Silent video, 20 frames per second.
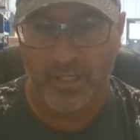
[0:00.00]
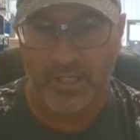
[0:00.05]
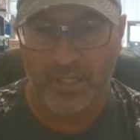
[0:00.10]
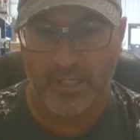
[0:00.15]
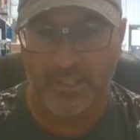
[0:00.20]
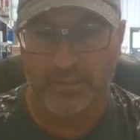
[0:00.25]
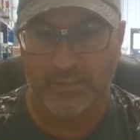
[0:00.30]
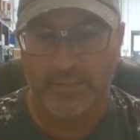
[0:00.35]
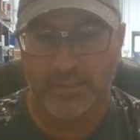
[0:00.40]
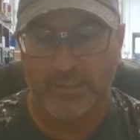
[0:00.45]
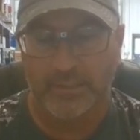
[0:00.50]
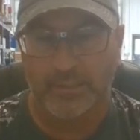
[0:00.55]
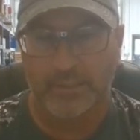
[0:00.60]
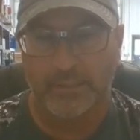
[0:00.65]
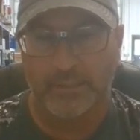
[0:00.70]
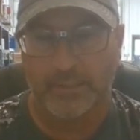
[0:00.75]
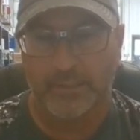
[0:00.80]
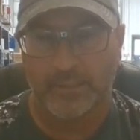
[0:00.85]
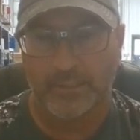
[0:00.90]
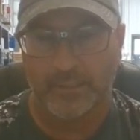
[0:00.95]
really hot,
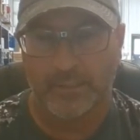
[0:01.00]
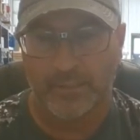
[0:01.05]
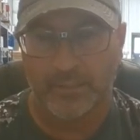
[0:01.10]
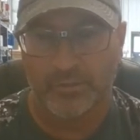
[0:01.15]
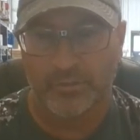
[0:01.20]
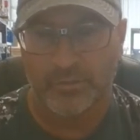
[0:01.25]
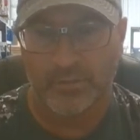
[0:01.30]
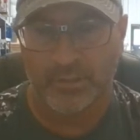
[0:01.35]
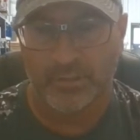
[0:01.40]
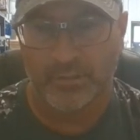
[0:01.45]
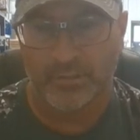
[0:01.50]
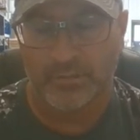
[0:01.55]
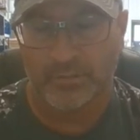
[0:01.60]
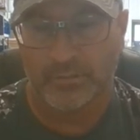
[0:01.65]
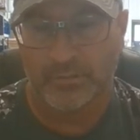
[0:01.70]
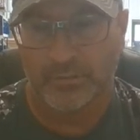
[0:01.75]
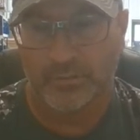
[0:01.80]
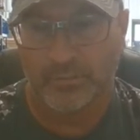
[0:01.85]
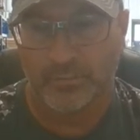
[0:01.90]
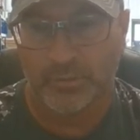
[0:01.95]
you
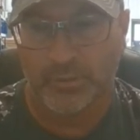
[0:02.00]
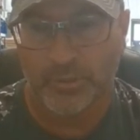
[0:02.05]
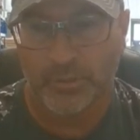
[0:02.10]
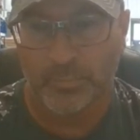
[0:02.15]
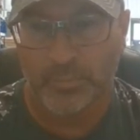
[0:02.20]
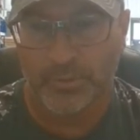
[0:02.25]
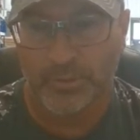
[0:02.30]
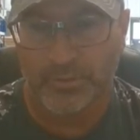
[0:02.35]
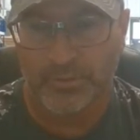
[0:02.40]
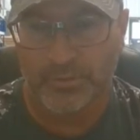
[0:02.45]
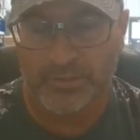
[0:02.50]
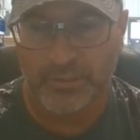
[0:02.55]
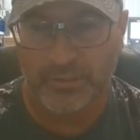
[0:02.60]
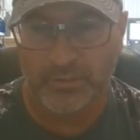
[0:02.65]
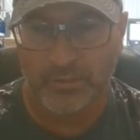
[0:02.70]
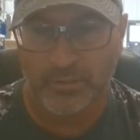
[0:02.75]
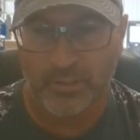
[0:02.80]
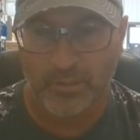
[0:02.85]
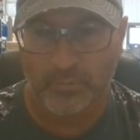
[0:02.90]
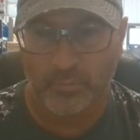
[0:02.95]
can put your
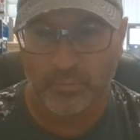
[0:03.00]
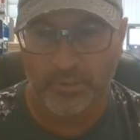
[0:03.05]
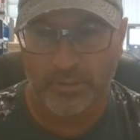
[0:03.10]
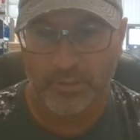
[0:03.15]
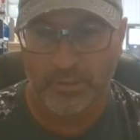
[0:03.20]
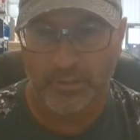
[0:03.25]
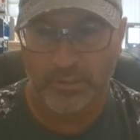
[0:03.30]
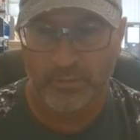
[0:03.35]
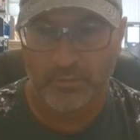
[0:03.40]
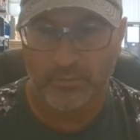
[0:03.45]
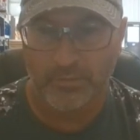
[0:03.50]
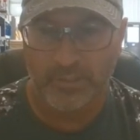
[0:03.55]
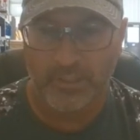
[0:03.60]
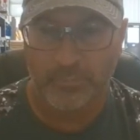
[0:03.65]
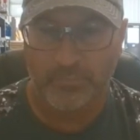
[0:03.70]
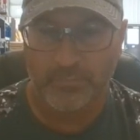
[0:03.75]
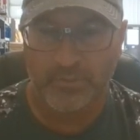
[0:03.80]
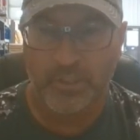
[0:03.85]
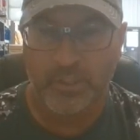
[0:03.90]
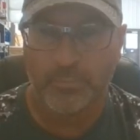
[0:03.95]
sealer on when
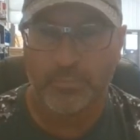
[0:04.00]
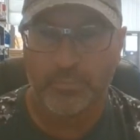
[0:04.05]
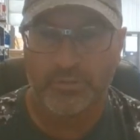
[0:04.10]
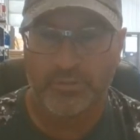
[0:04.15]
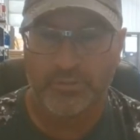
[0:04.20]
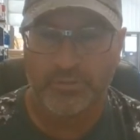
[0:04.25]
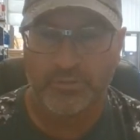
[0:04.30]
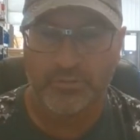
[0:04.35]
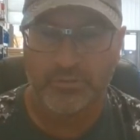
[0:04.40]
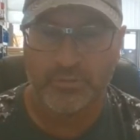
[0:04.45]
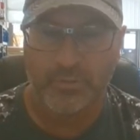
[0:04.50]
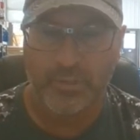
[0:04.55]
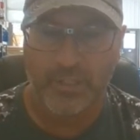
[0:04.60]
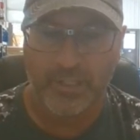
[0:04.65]
the temperatures are